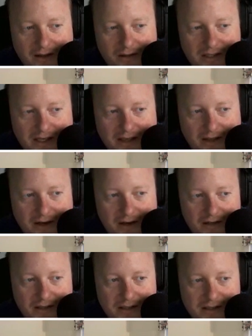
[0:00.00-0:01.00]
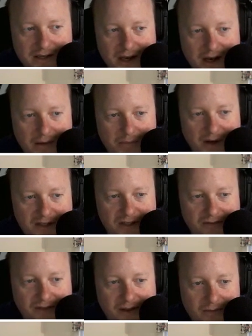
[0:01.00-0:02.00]
it looks like there's a
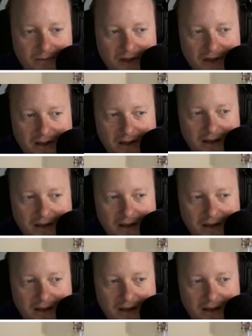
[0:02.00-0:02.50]
bunch of them.